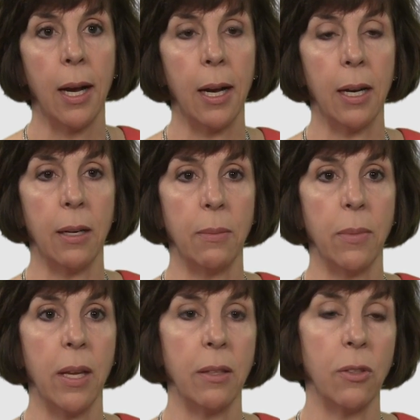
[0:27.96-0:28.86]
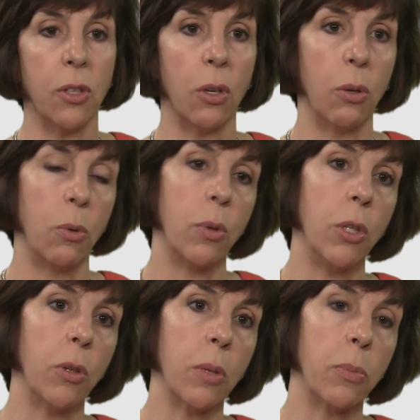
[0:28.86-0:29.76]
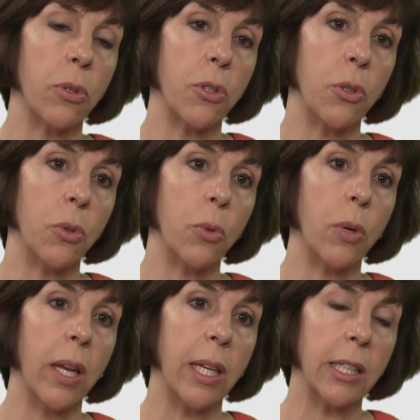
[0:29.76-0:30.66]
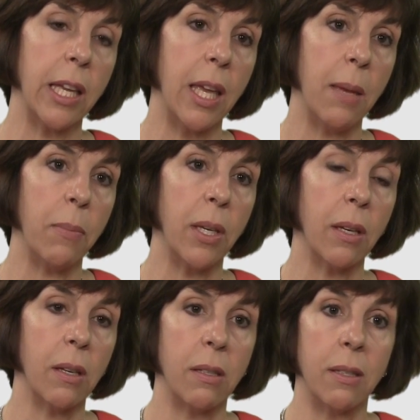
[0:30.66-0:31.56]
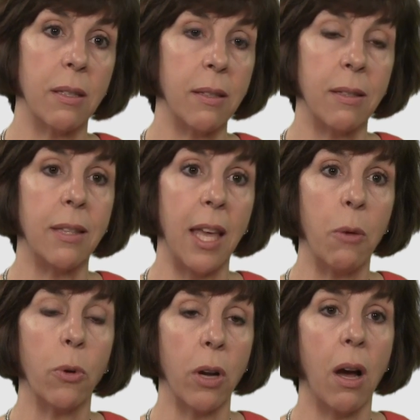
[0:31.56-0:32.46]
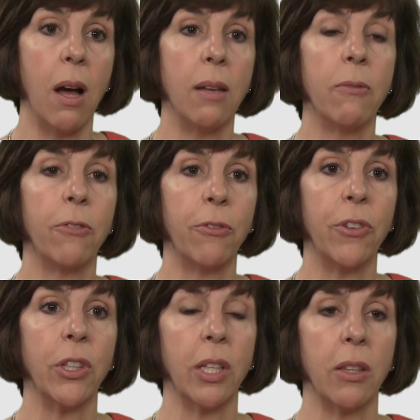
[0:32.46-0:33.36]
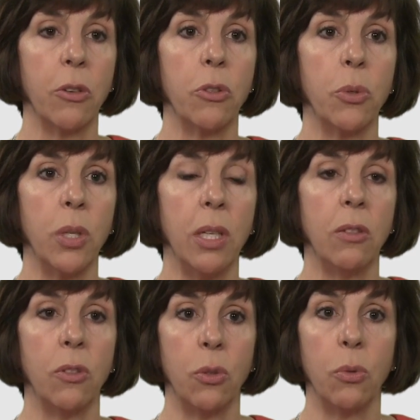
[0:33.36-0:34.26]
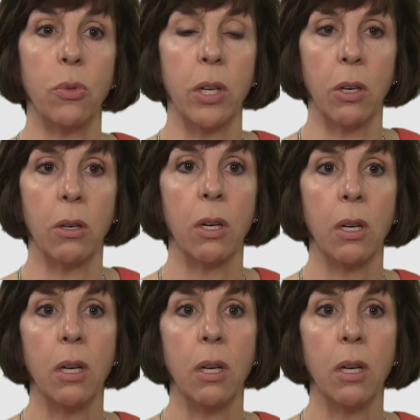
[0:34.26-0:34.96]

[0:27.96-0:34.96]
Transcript: Um, and so you can pursue a claim because they were not fulfilling their duties to their